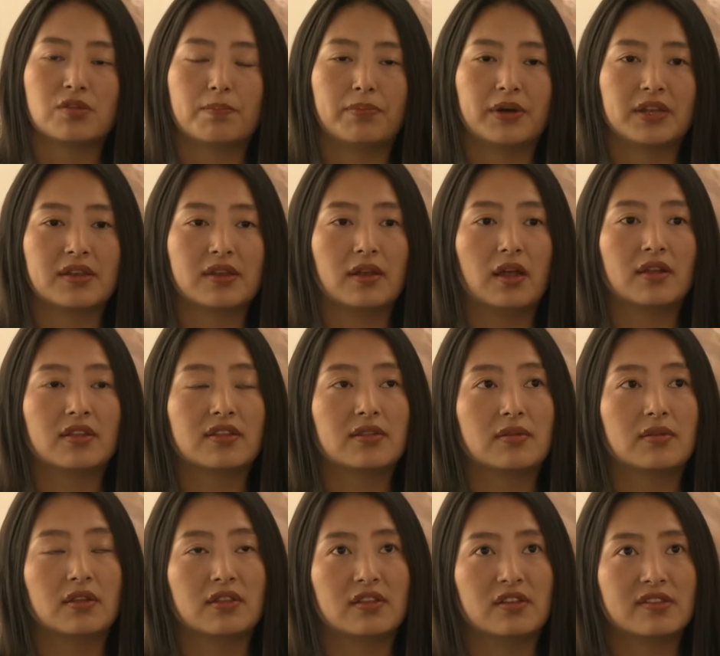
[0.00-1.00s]
But
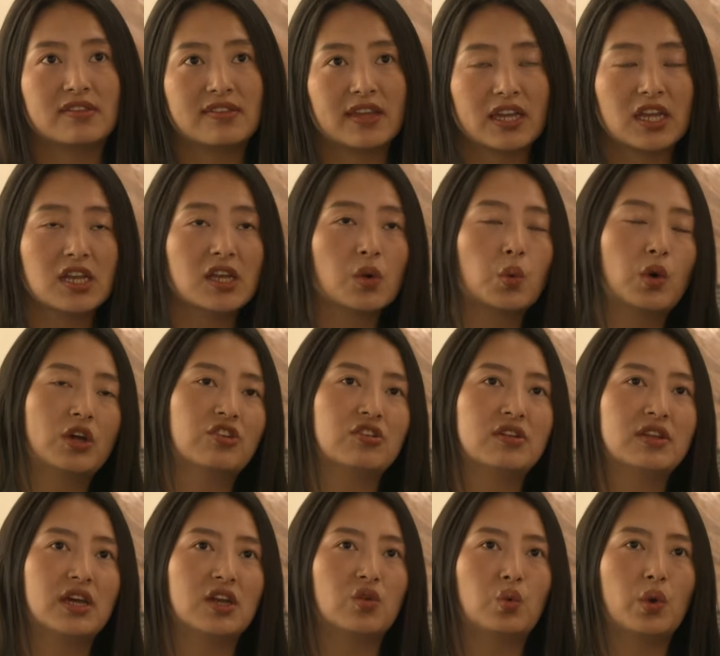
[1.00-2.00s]
the second
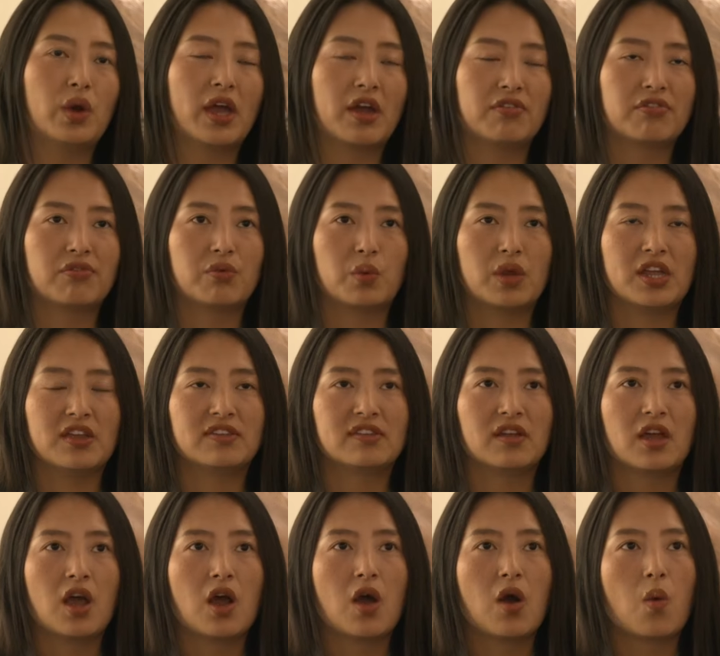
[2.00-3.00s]
question that you have raised,
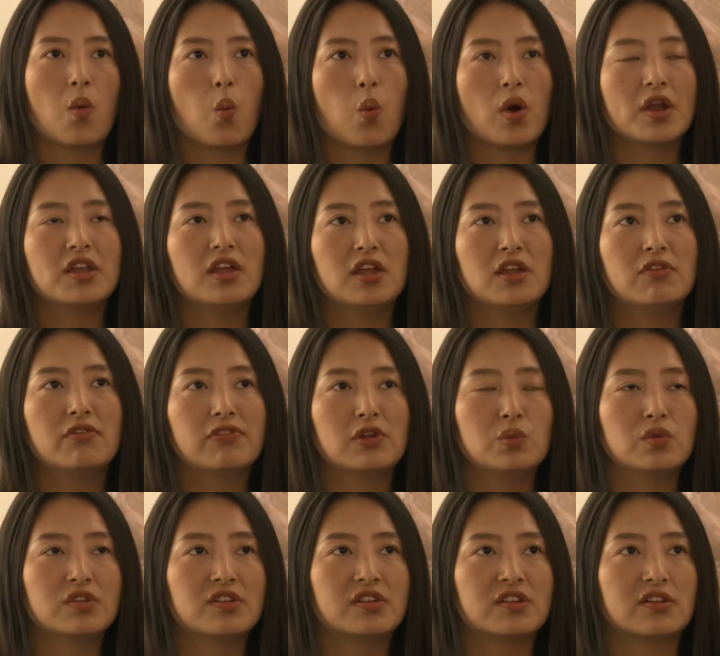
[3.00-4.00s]
what
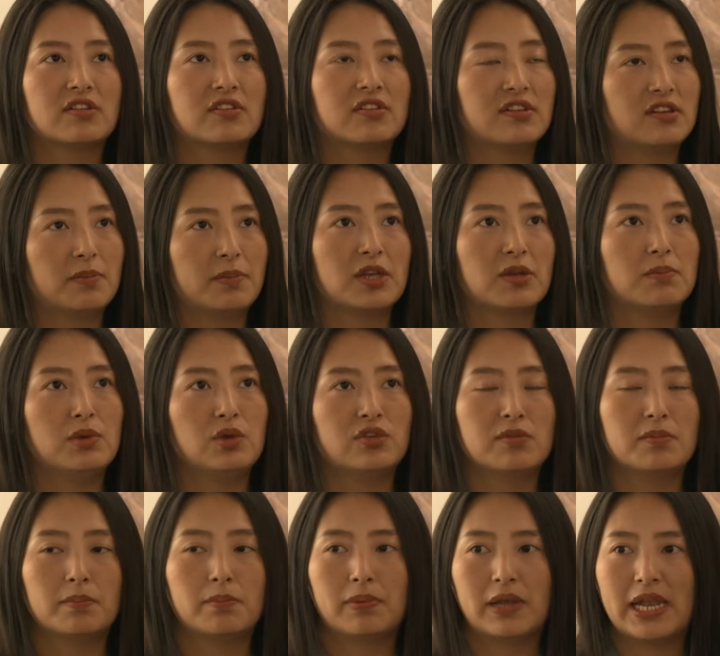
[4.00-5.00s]
influence does Tibet
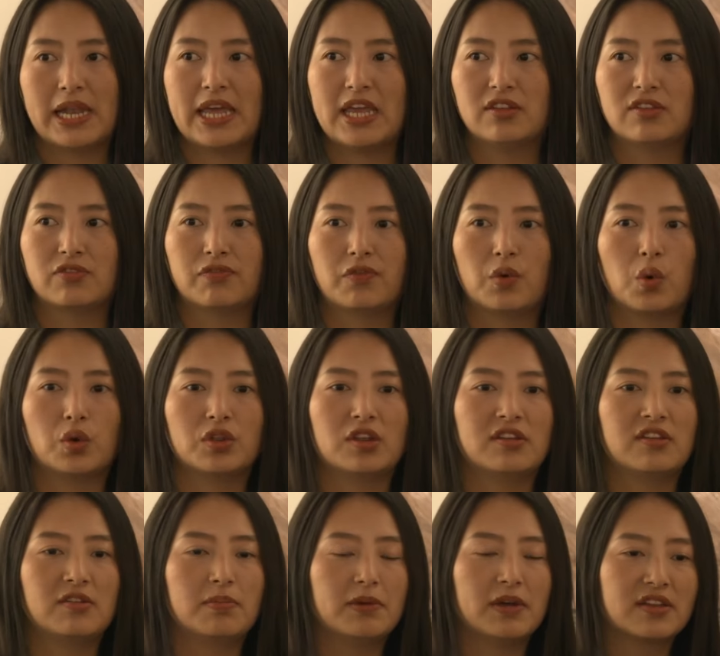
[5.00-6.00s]
Museum plays for the
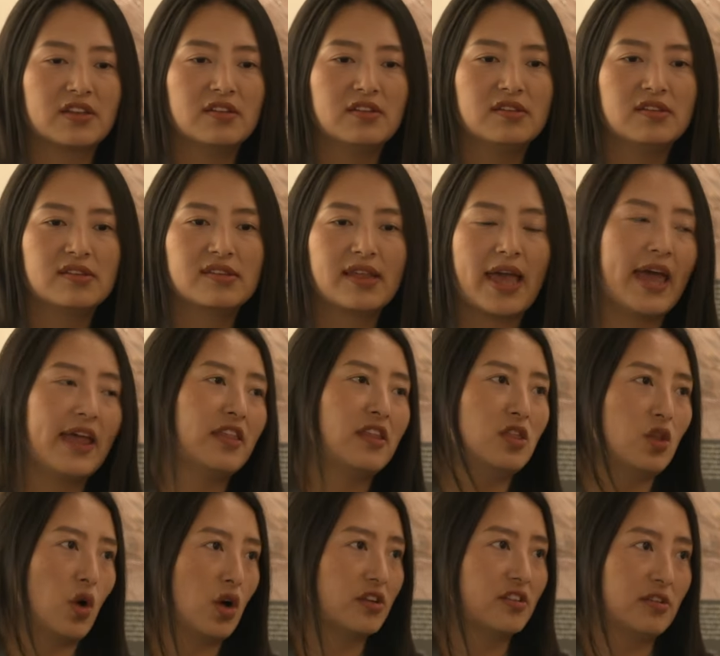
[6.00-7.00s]
Tibetans and the
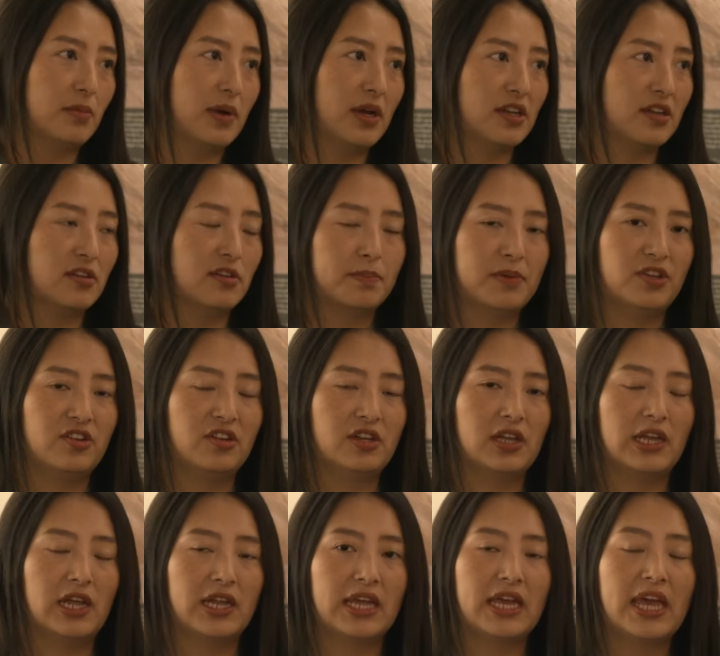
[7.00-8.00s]
non-Tibetans
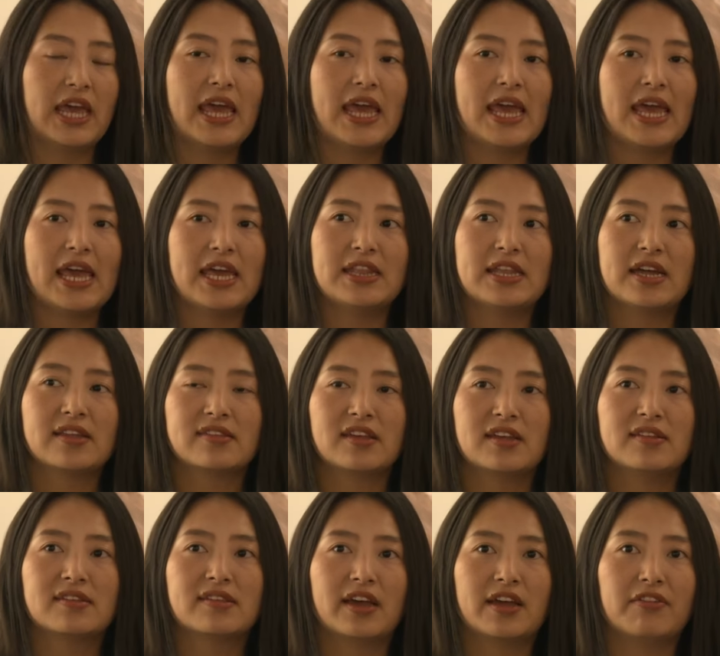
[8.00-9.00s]
particularly? In that
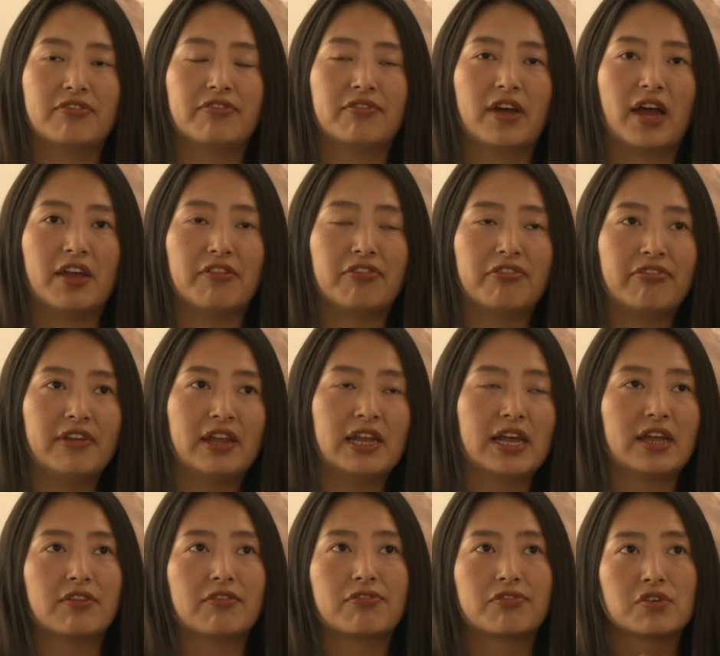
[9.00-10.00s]
sense, i I feel
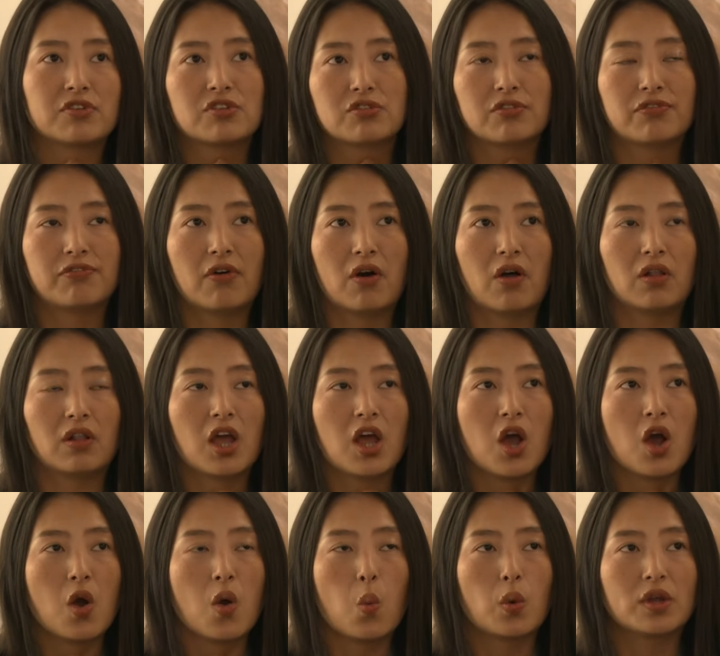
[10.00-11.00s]
like, first of all,
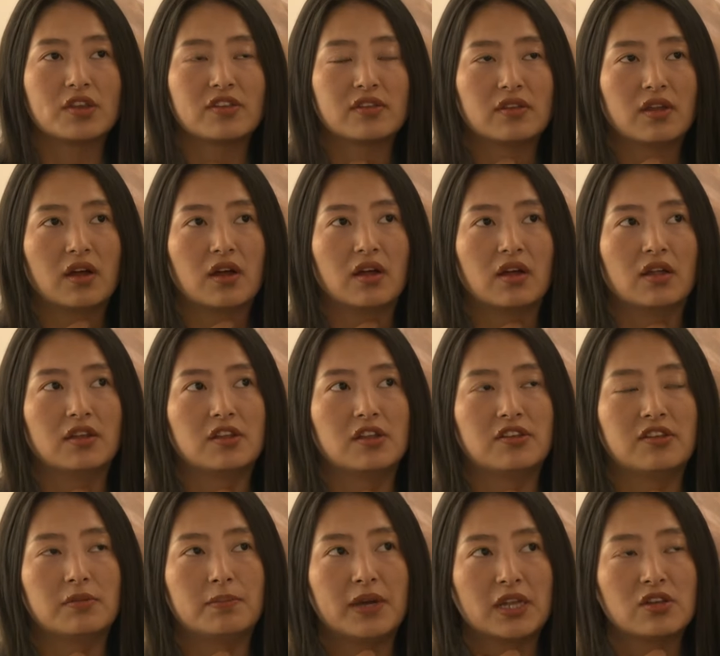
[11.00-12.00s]
what uh, the
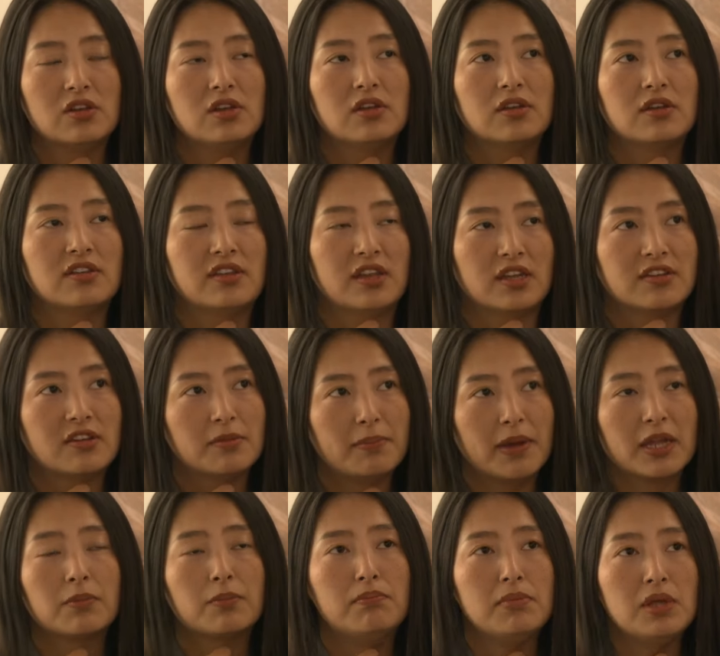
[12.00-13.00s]
Tibetan, the
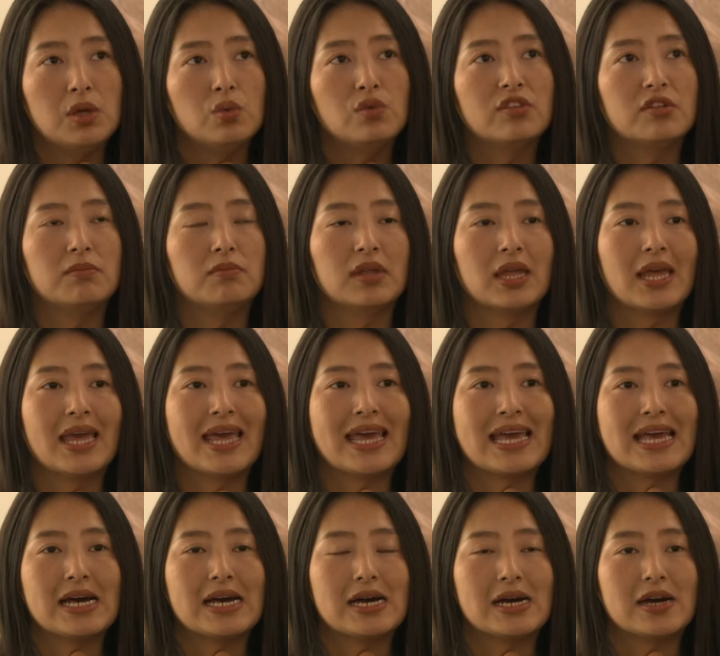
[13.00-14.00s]
Tibet Museum,
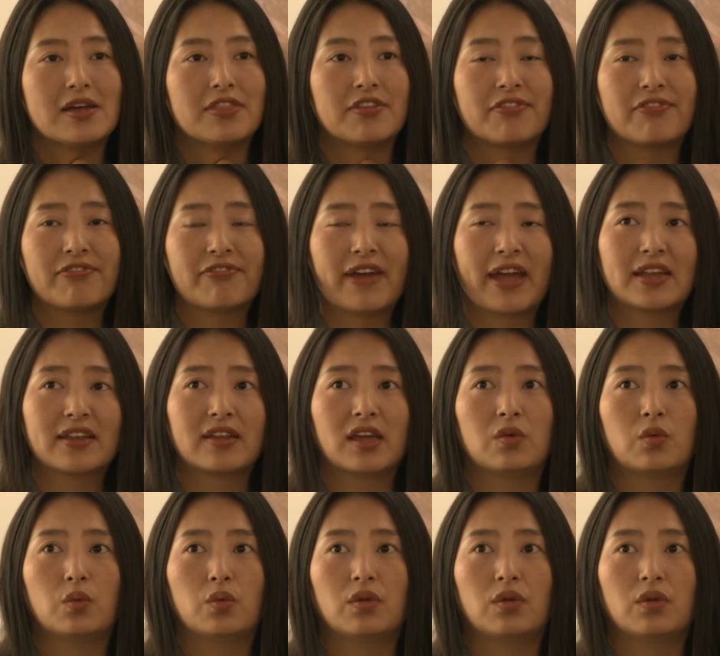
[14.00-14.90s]
uh, the fact that